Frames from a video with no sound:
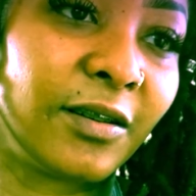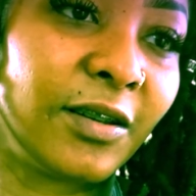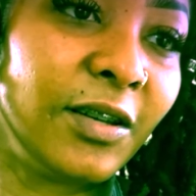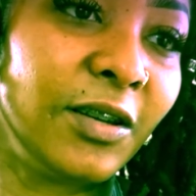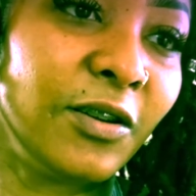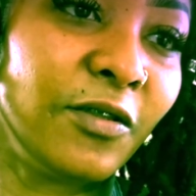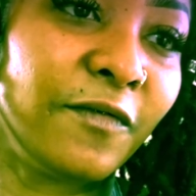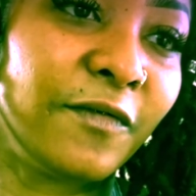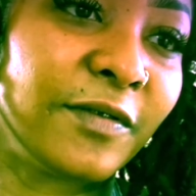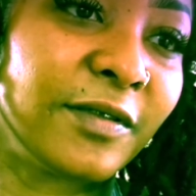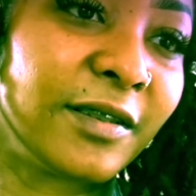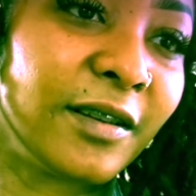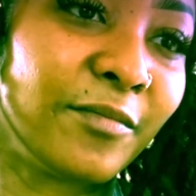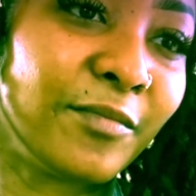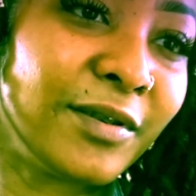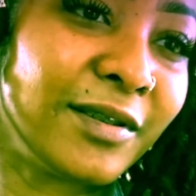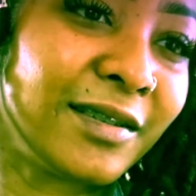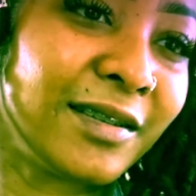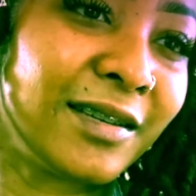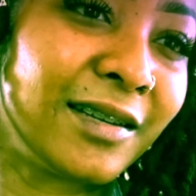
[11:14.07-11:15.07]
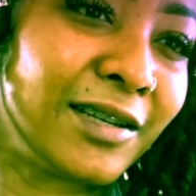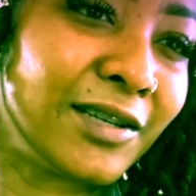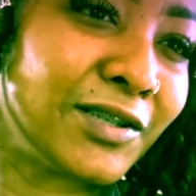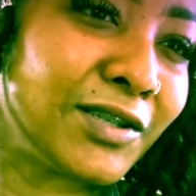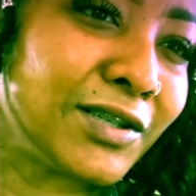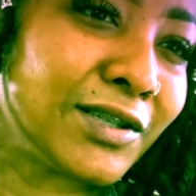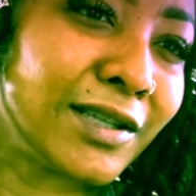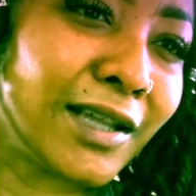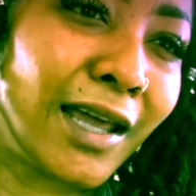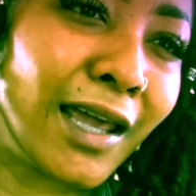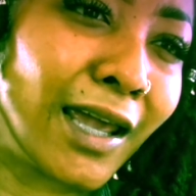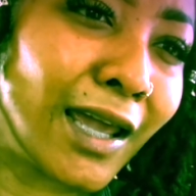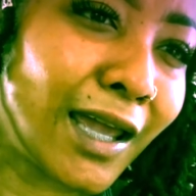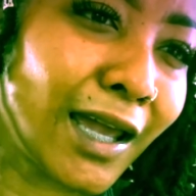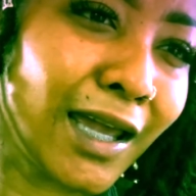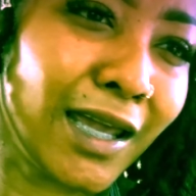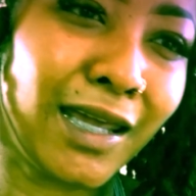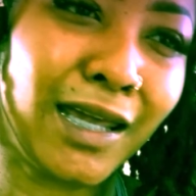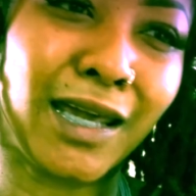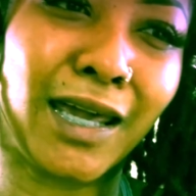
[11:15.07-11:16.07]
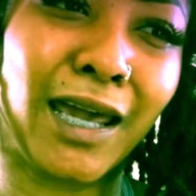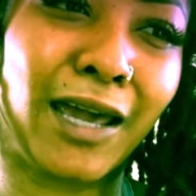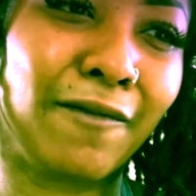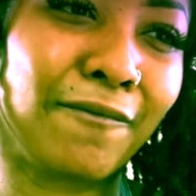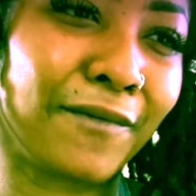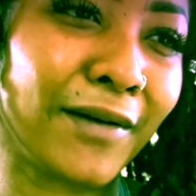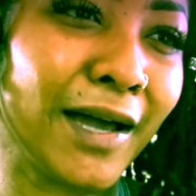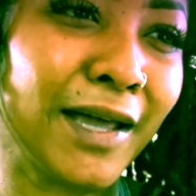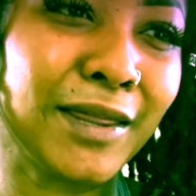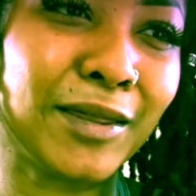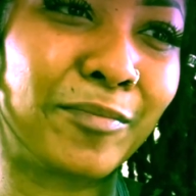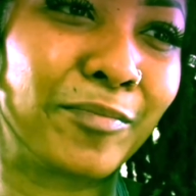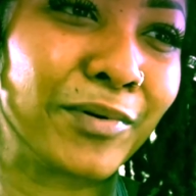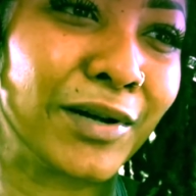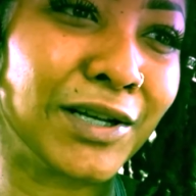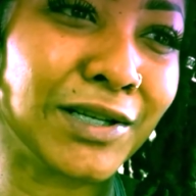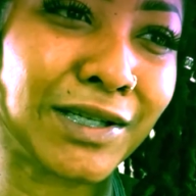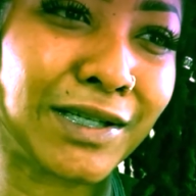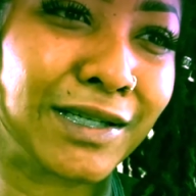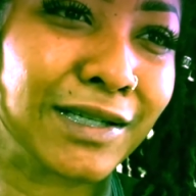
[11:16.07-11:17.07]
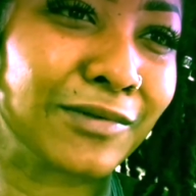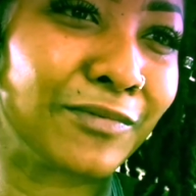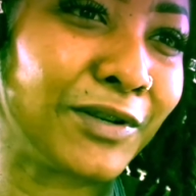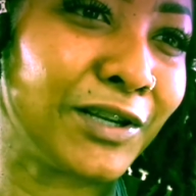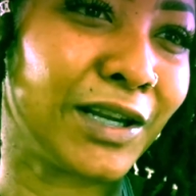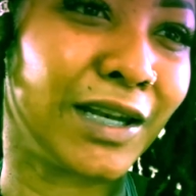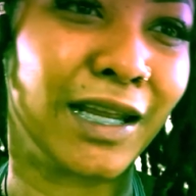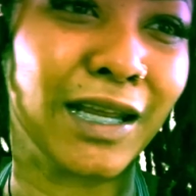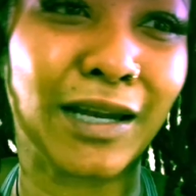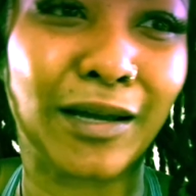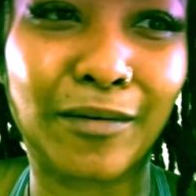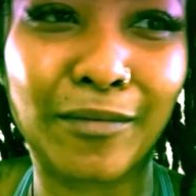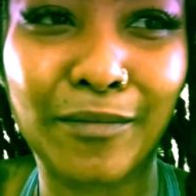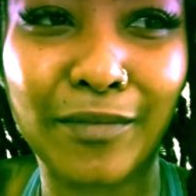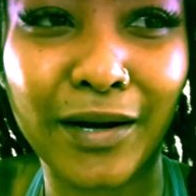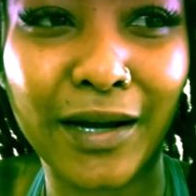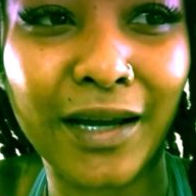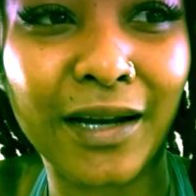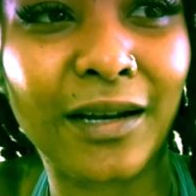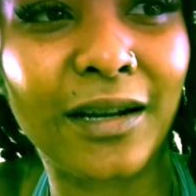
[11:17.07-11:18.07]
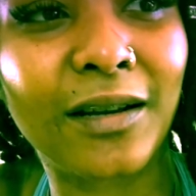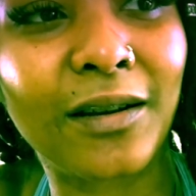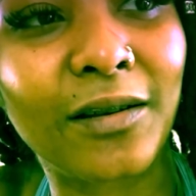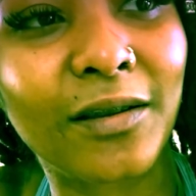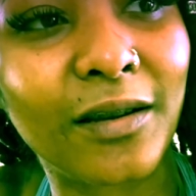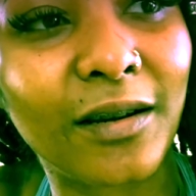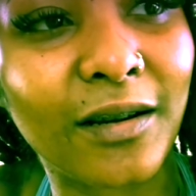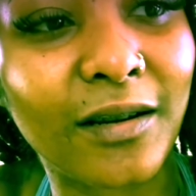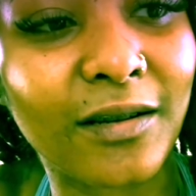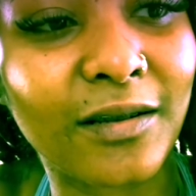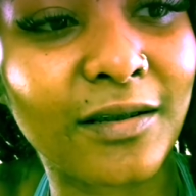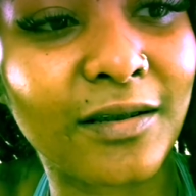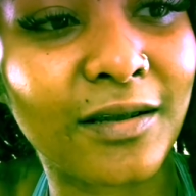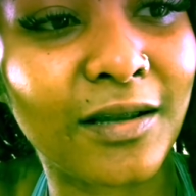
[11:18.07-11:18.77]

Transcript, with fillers: You know, for some reason, it's just like you can't find the brushes when you need them, right? Oh, there goes.